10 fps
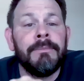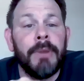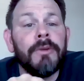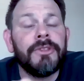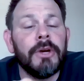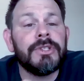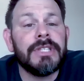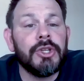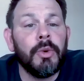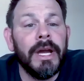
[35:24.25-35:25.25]
In both those
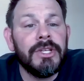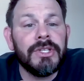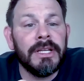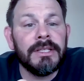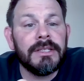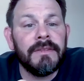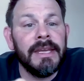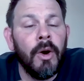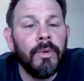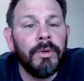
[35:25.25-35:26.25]
situations,
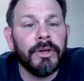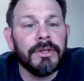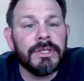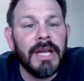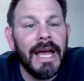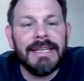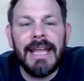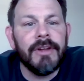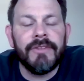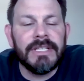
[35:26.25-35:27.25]
the owners had
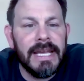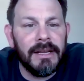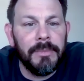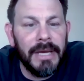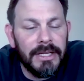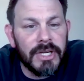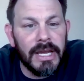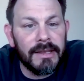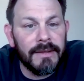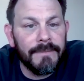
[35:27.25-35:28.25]
never even taken a
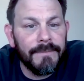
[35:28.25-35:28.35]
paycheck.